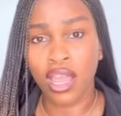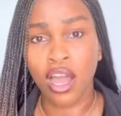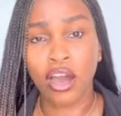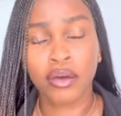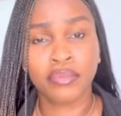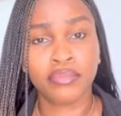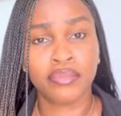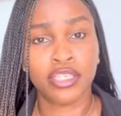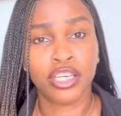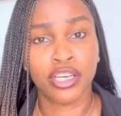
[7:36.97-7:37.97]

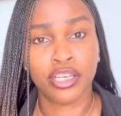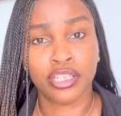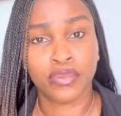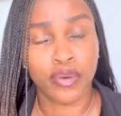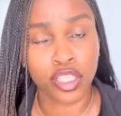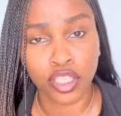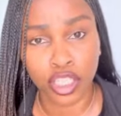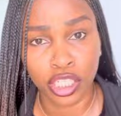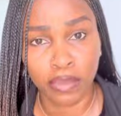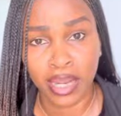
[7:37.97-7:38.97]
the
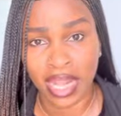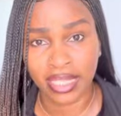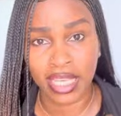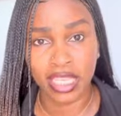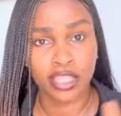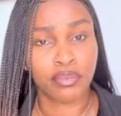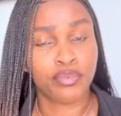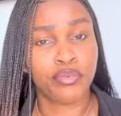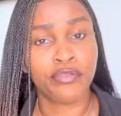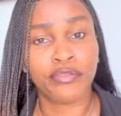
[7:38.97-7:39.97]
sponsorship letter, the
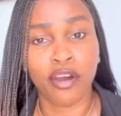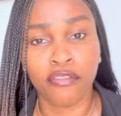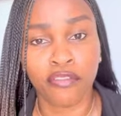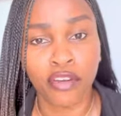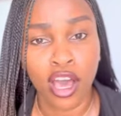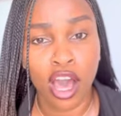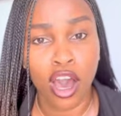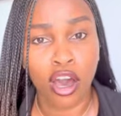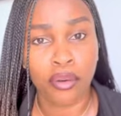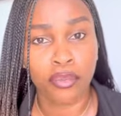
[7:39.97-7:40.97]
proof of
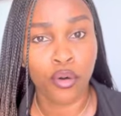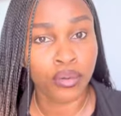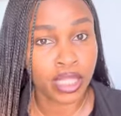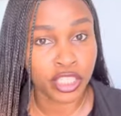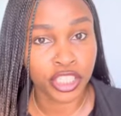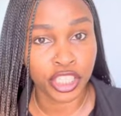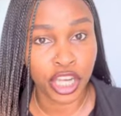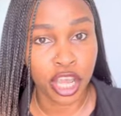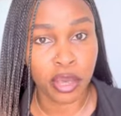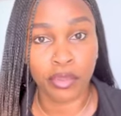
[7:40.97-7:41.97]

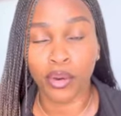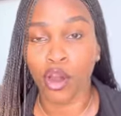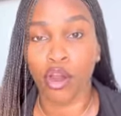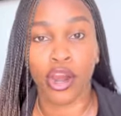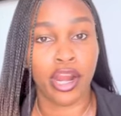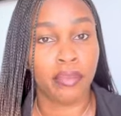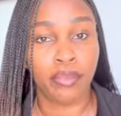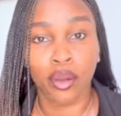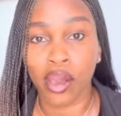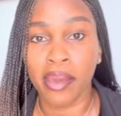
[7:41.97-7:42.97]
ownership or
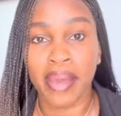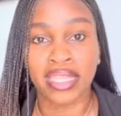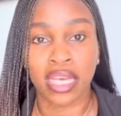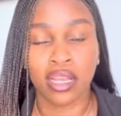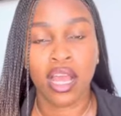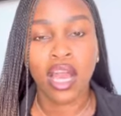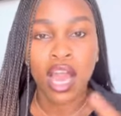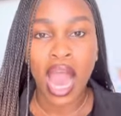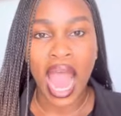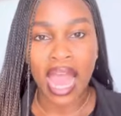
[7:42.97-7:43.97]
employment,
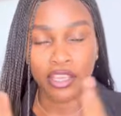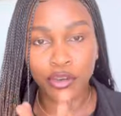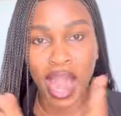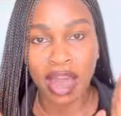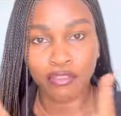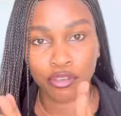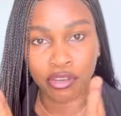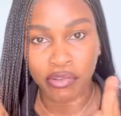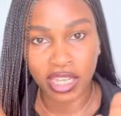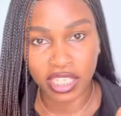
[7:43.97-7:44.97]
you have to
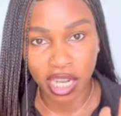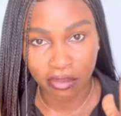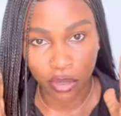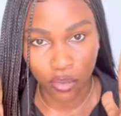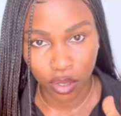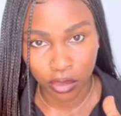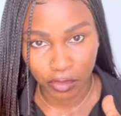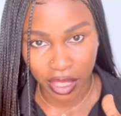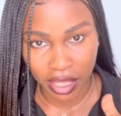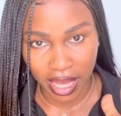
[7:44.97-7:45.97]
arrange them in one
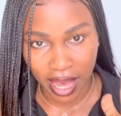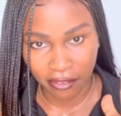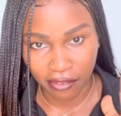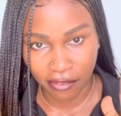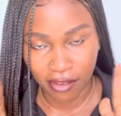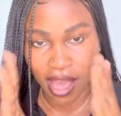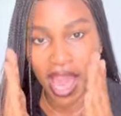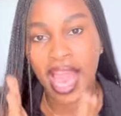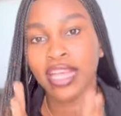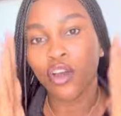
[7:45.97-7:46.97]
PDF
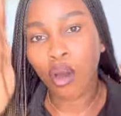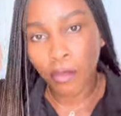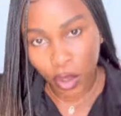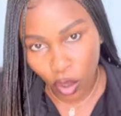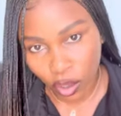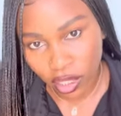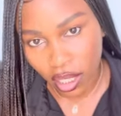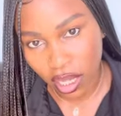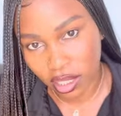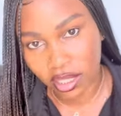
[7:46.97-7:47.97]
and upload
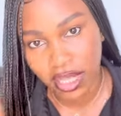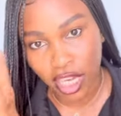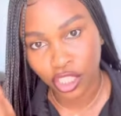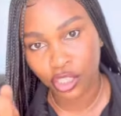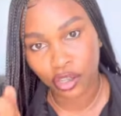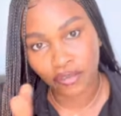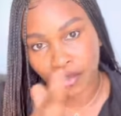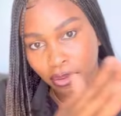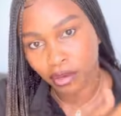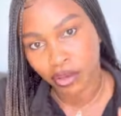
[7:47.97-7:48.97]
in the section of
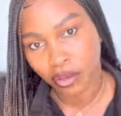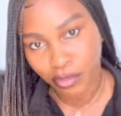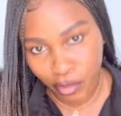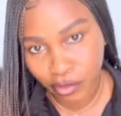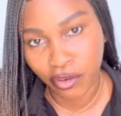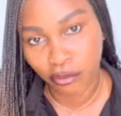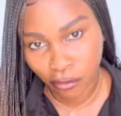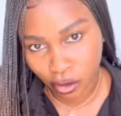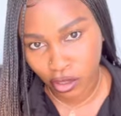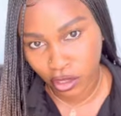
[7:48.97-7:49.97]
the proof of
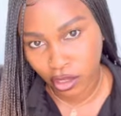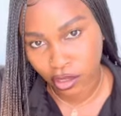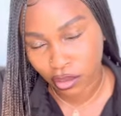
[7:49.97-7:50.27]
fund.